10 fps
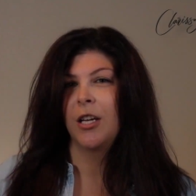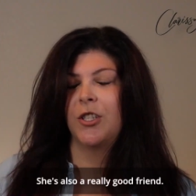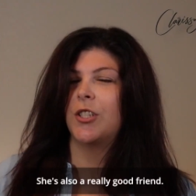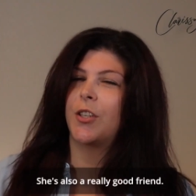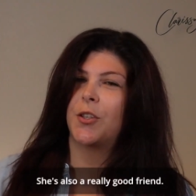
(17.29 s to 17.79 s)

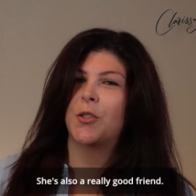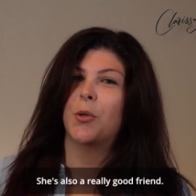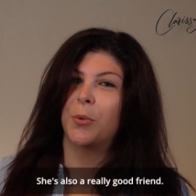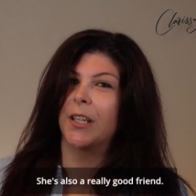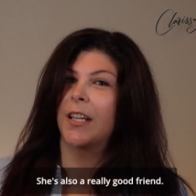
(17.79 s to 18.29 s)
She's
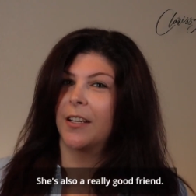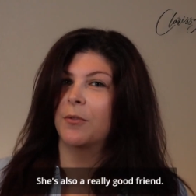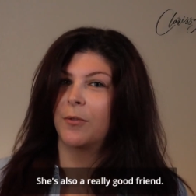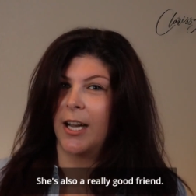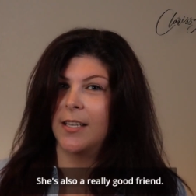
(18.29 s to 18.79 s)
also a really
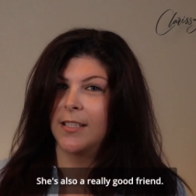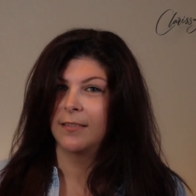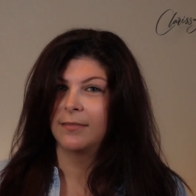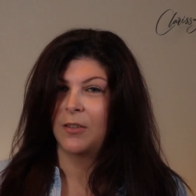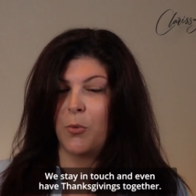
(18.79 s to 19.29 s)
good friend.
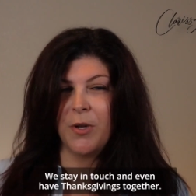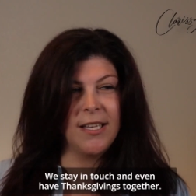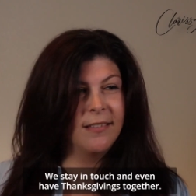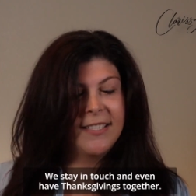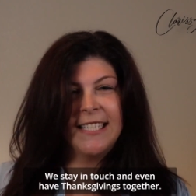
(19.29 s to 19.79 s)

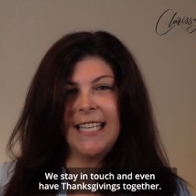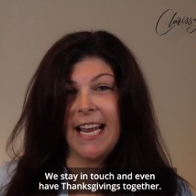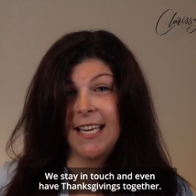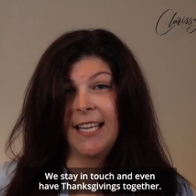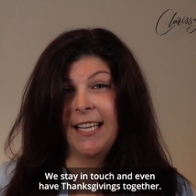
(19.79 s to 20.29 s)
We
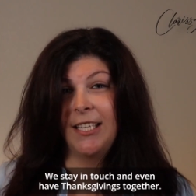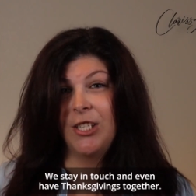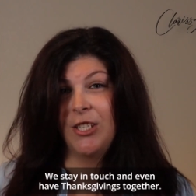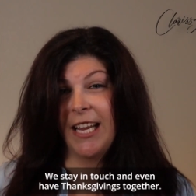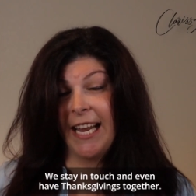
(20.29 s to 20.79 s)
stay in
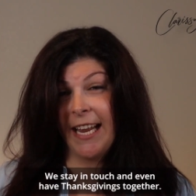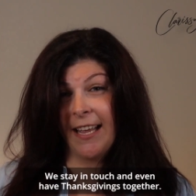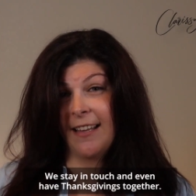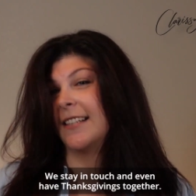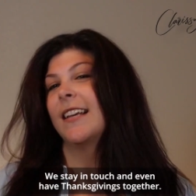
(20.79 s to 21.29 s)
touch
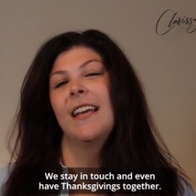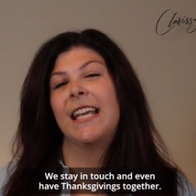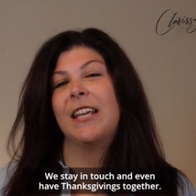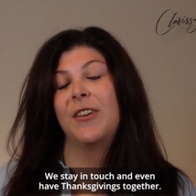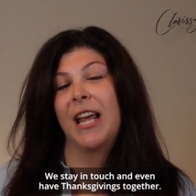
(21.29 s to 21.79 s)
and
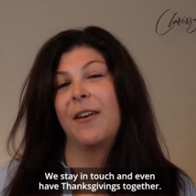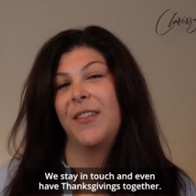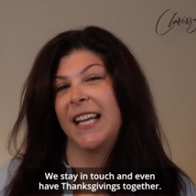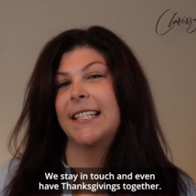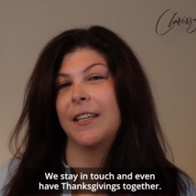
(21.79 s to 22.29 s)
even have
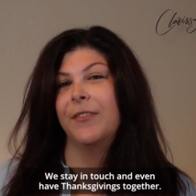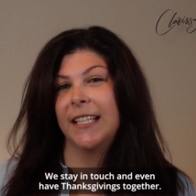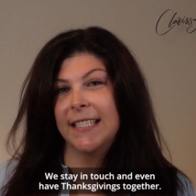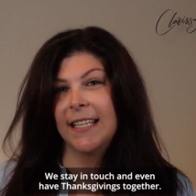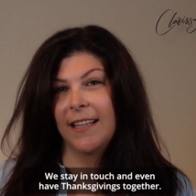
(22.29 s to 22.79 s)

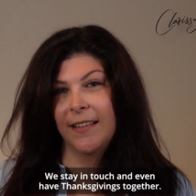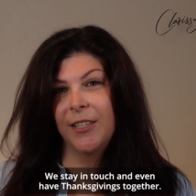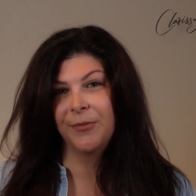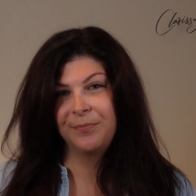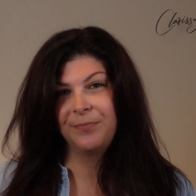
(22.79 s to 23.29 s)
Thanksgivings
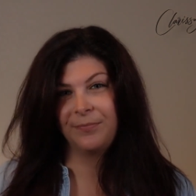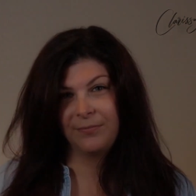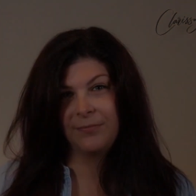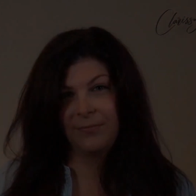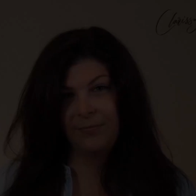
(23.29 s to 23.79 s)
together.
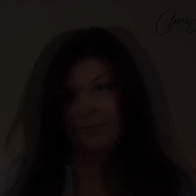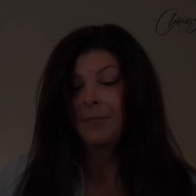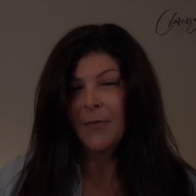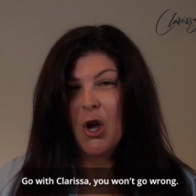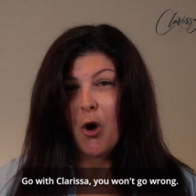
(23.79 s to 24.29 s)

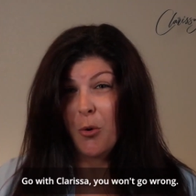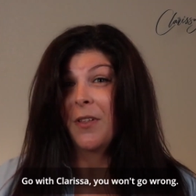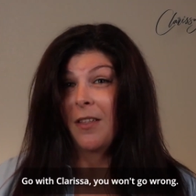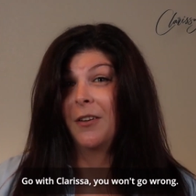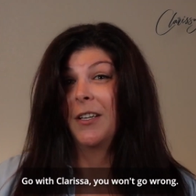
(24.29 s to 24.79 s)
Go
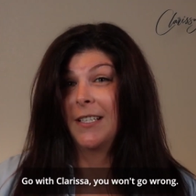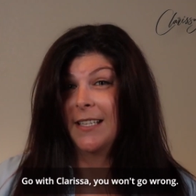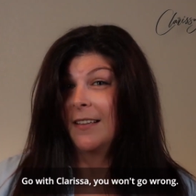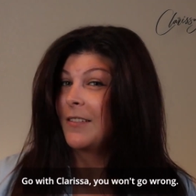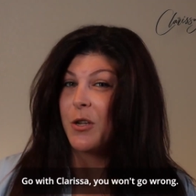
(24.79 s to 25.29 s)
with
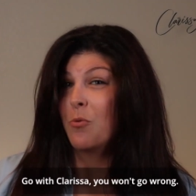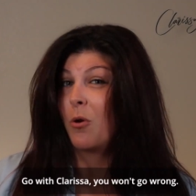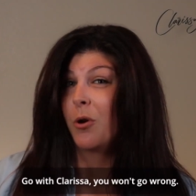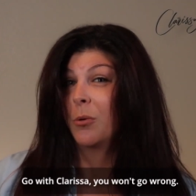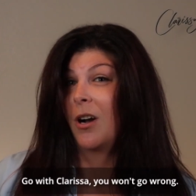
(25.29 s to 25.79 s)
Clarissa. You
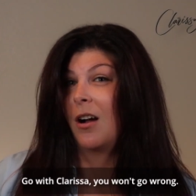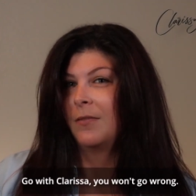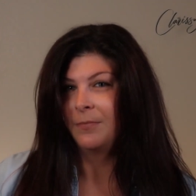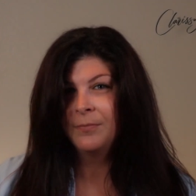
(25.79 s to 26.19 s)
won't go wrong.